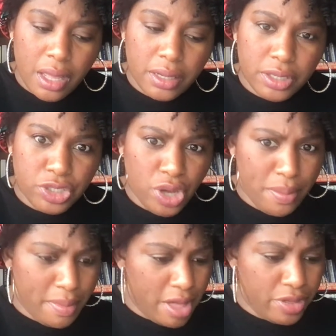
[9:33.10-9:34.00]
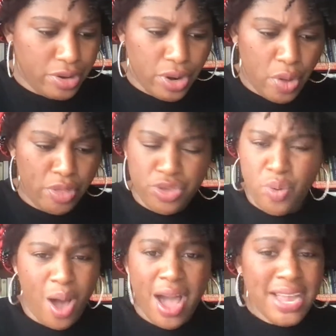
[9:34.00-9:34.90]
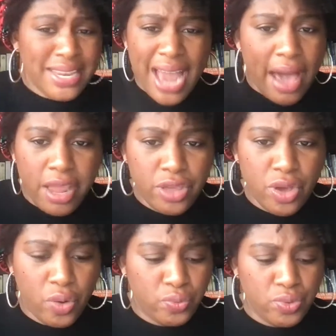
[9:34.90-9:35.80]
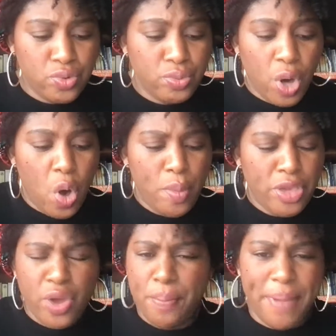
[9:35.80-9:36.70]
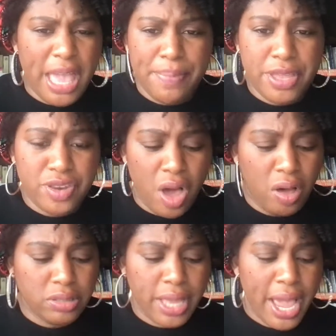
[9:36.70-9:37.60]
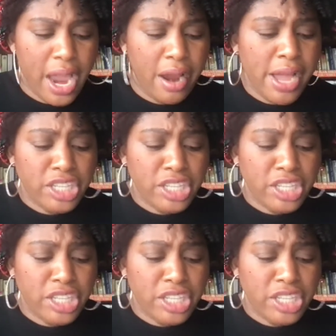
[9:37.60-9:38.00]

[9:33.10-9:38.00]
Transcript: does your mother know that you are not in your room combing your baby doll's hair,